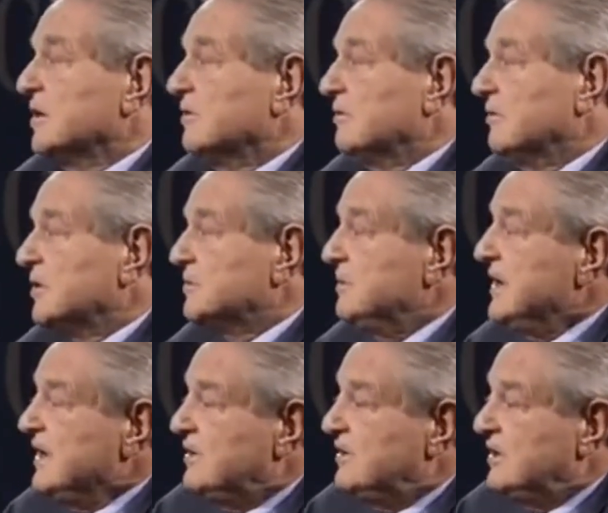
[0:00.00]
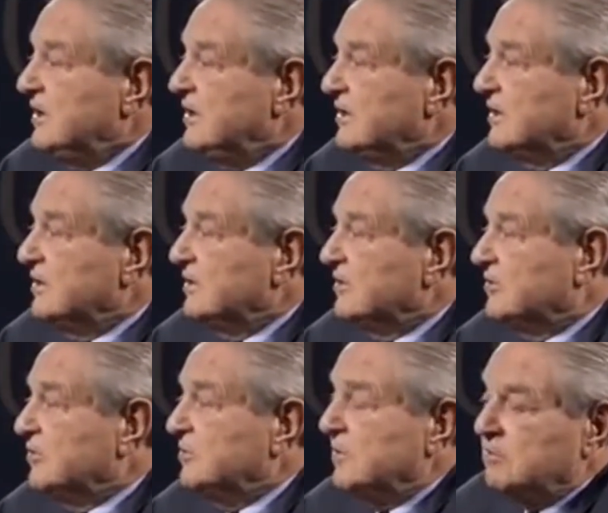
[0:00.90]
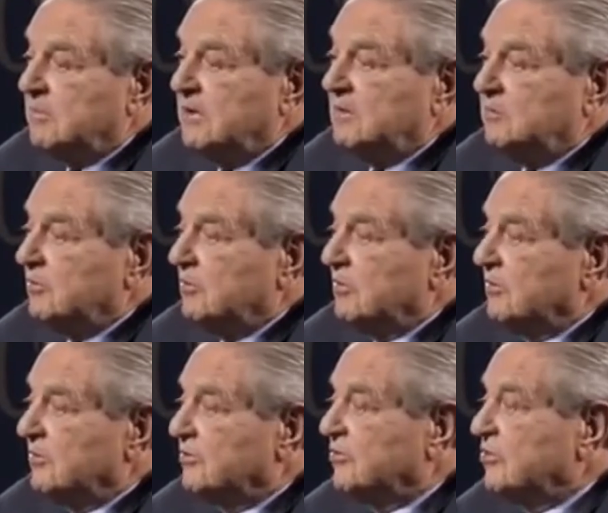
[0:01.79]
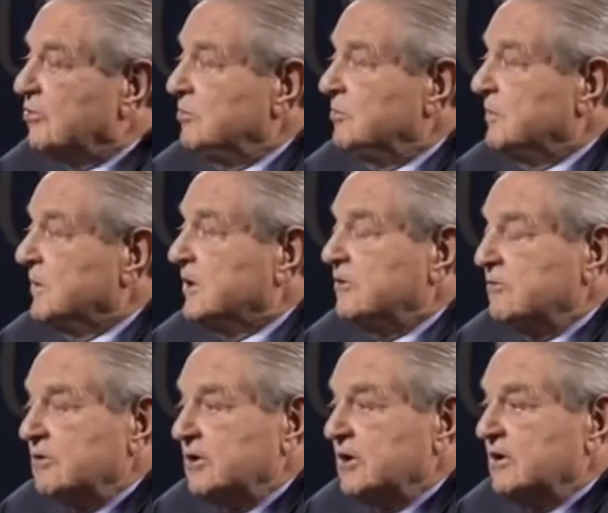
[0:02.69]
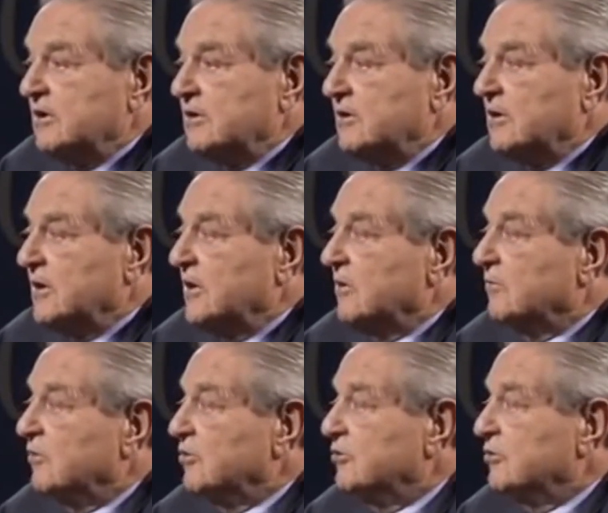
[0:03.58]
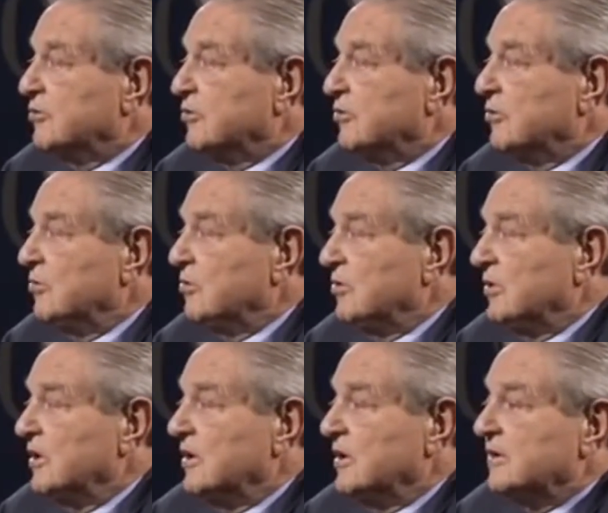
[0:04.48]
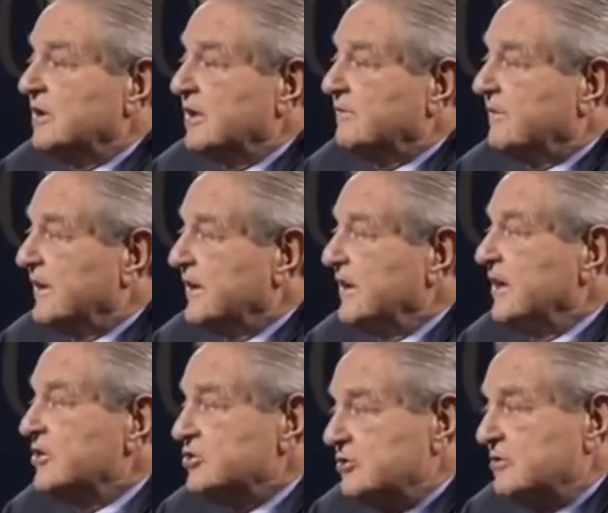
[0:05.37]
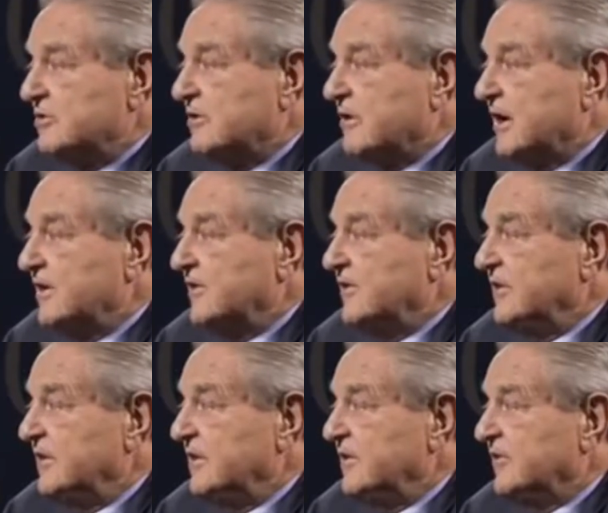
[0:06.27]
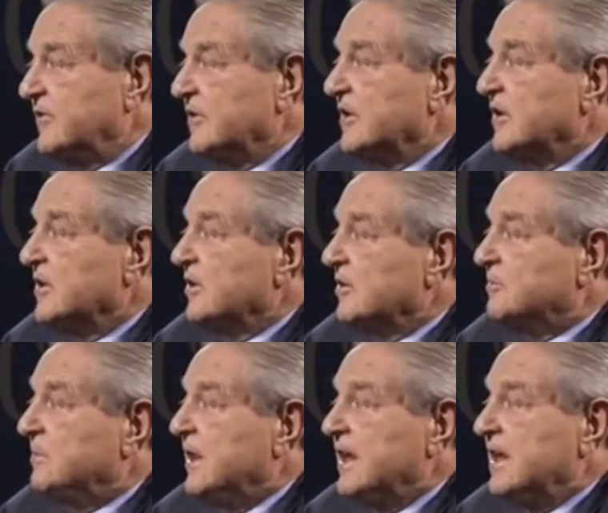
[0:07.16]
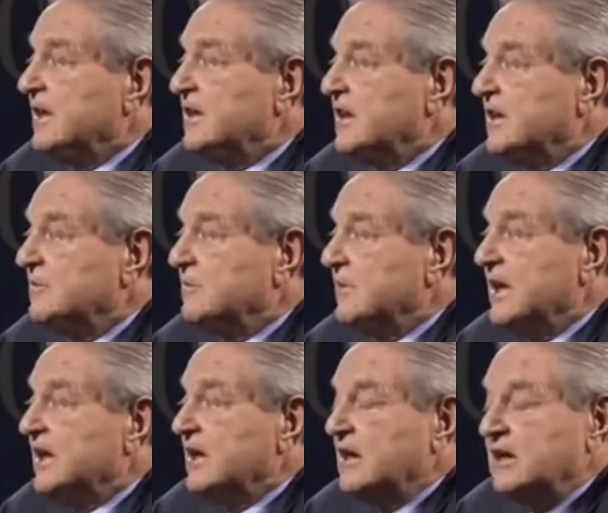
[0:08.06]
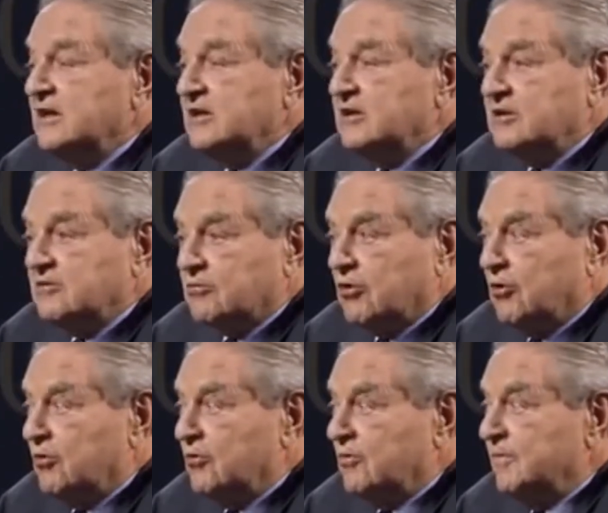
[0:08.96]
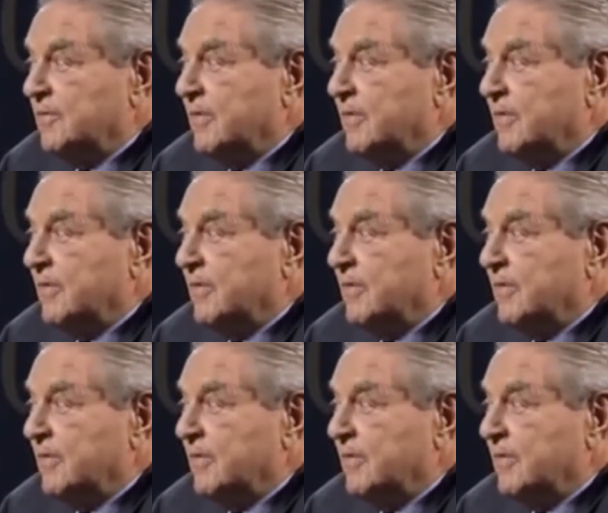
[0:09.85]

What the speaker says: What made the super bubble so peculiar was the role that financial crises played in making it grow.